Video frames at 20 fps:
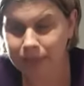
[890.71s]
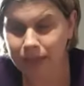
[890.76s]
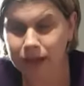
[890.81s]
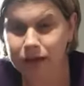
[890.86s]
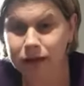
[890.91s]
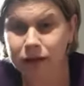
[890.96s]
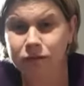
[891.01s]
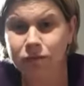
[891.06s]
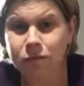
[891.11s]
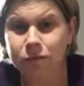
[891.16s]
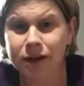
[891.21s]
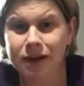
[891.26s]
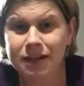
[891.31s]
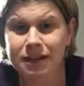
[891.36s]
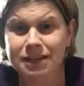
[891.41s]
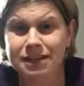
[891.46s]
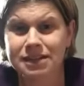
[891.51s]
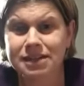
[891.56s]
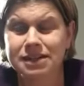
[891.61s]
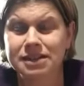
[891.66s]
Another
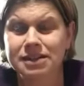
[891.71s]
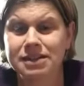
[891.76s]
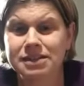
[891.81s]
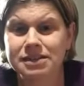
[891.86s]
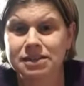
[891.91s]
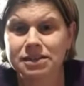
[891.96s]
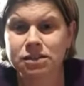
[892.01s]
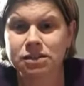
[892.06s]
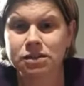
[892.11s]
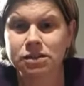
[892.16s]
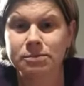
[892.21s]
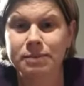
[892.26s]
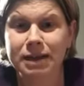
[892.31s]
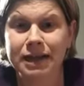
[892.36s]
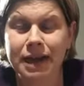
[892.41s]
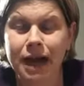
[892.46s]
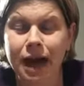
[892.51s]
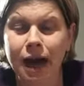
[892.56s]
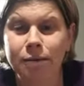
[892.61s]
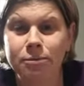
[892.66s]
way is to
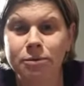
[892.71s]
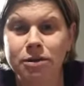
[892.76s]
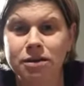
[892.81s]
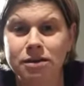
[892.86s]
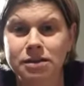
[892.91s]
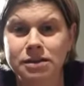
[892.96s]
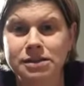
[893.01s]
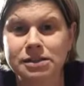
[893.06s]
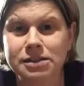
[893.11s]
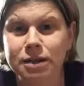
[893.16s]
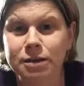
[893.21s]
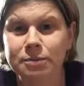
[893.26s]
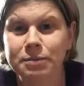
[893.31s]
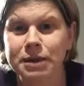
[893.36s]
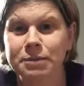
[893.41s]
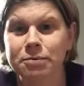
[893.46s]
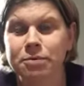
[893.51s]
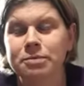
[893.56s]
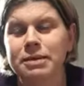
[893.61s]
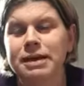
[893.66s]
make a hammock. So
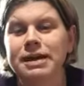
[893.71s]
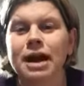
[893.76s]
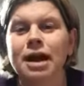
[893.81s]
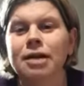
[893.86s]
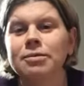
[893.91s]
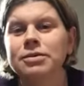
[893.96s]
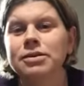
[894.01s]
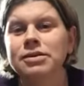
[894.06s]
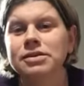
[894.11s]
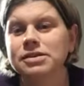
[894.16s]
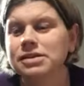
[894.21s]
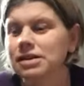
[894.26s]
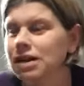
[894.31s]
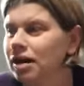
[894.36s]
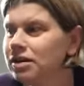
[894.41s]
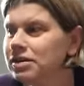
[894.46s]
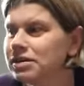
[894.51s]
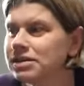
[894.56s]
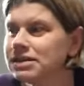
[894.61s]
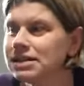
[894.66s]
people make hammocks
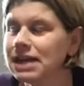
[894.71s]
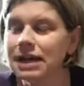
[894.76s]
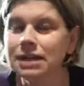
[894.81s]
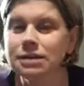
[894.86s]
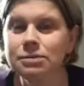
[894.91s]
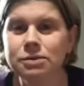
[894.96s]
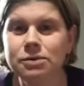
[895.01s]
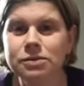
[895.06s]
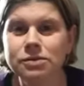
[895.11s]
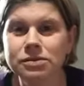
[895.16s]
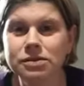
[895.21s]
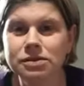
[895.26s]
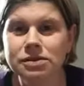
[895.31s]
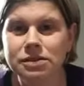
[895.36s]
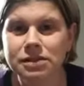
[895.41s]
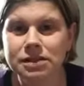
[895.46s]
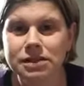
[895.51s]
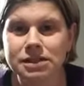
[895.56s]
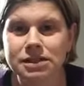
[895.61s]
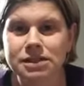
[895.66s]
under tables,
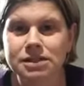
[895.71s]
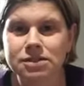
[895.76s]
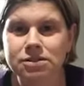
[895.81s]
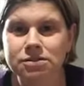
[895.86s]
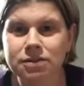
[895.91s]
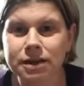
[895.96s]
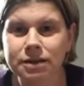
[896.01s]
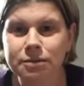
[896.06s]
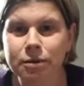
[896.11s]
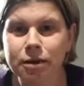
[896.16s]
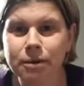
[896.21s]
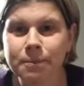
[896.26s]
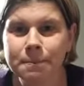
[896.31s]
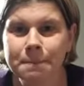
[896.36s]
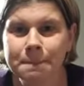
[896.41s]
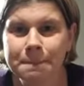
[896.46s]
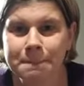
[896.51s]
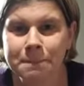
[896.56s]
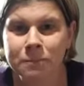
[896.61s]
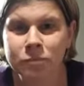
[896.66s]
is a great one.
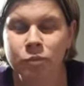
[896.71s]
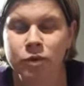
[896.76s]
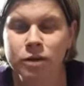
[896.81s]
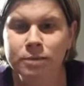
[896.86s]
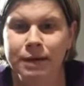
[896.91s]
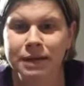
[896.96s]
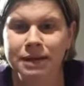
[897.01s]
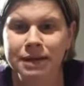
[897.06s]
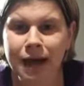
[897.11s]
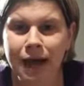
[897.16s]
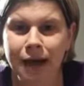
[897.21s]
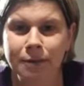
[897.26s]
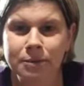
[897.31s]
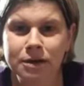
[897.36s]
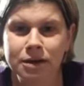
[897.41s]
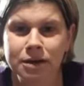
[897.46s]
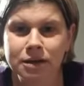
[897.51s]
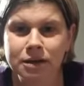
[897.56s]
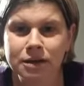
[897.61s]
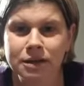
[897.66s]
We made a
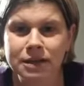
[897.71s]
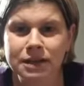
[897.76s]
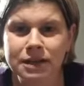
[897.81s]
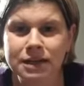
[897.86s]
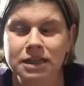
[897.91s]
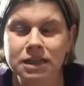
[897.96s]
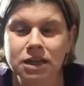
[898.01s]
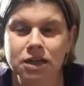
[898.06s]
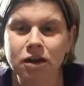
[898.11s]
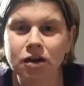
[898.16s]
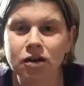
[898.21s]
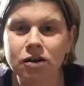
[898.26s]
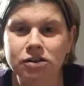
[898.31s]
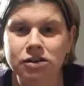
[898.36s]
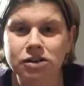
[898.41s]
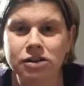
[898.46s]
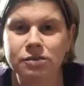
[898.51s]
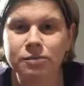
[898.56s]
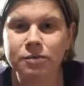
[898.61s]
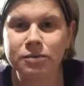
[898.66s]
hammock in the
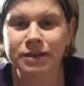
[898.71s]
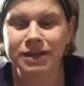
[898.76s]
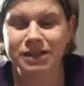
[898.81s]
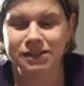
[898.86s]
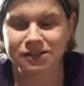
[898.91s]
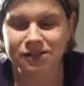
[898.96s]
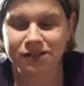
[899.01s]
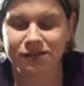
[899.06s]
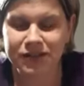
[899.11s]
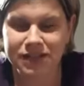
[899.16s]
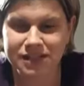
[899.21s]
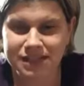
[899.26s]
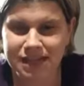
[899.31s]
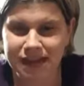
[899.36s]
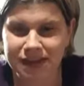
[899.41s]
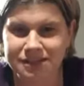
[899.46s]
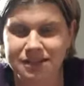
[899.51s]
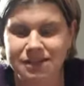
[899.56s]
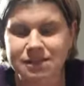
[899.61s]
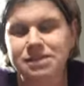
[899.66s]
garden. We went to a friend's
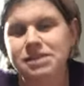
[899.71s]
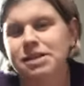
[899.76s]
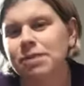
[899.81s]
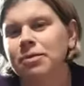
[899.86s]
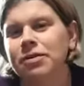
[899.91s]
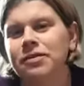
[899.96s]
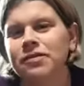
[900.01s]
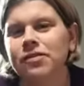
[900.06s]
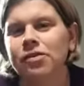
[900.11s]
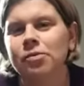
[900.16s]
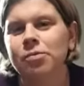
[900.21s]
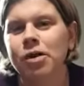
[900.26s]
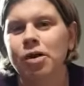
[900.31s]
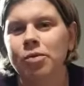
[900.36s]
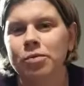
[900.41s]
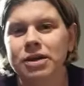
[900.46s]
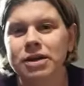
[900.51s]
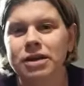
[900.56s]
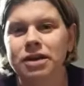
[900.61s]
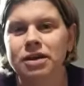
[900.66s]
house in the summer for a
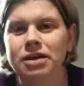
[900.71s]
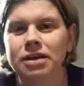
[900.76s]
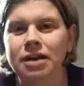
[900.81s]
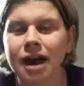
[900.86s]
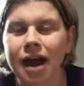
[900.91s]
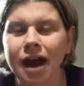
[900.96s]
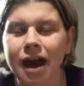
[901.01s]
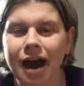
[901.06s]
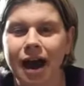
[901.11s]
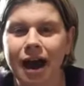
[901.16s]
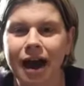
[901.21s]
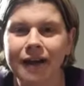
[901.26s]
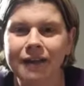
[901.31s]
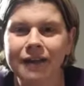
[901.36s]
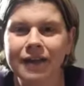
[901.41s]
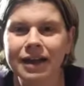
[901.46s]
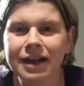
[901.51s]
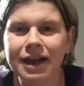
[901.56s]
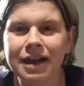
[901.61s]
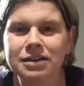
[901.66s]
barbecue, and
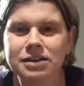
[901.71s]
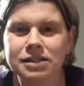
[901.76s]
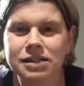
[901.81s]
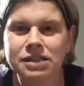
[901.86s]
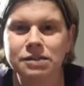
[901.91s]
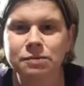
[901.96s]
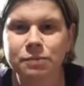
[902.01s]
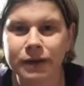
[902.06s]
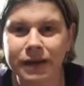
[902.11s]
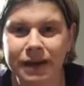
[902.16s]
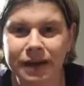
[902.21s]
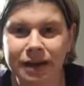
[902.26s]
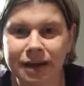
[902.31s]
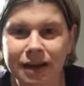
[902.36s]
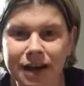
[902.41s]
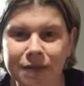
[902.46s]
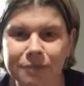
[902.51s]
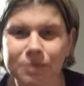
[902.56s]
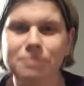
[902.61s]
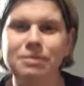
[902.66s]
they had a
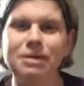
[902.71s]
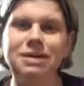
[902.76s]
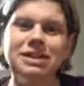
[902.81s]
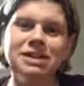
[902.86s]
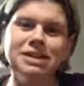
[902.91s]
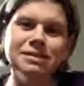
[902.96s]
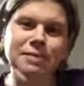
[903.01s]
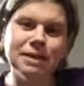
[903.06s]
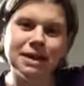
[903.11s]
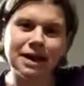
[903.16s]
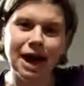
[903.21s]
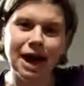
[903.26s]
swing, and we managed to make